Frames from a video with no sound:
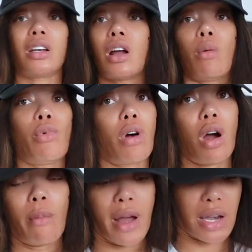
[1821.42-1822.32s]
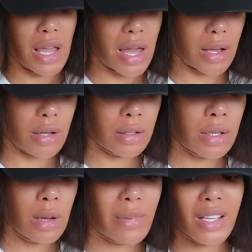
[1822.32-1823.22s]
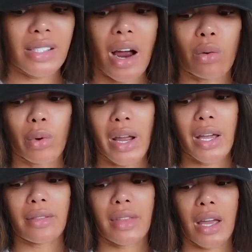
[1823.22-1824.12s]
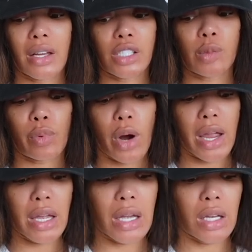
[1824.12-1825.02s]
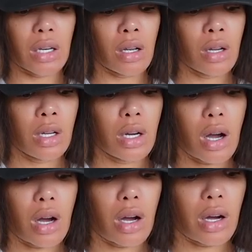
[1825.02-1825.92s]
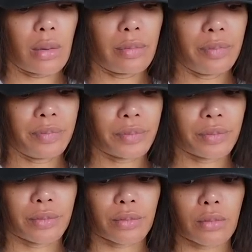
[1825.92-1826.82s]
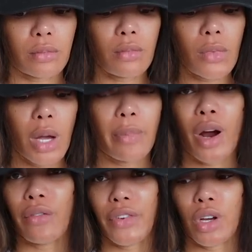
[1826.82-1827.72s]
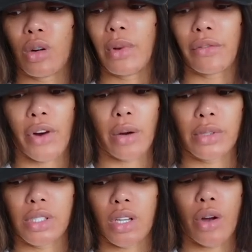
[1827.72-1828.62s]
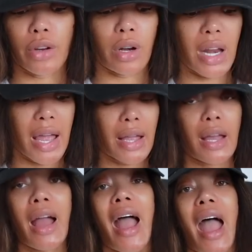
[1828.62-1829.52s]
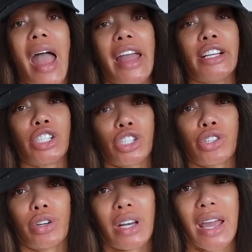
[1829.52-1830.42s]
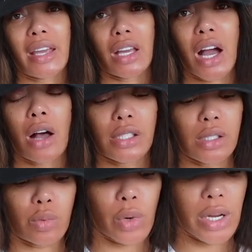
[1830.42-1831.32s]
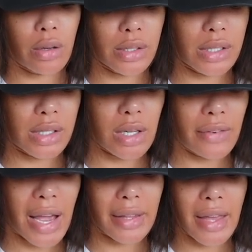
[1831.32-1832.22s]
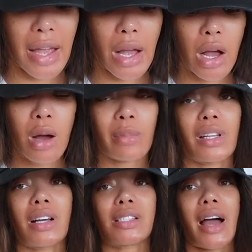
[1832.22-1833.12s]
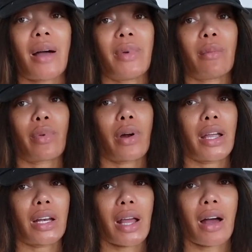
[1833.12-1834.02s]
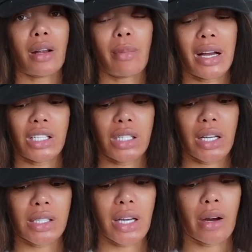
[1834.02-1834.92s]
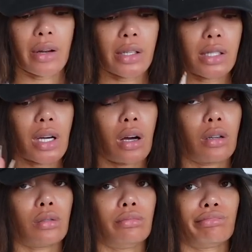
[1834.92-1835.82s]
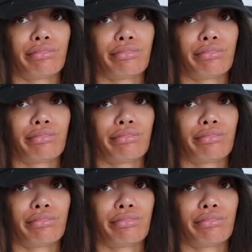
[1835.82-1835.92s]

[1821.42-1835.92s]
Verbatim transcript: no more on my neck. Because I read that spraying um, perfume and fragrances on your neck ages your neck. It causes wrinkles and stuff like that. Plus, I've been breaking out in my chest area, so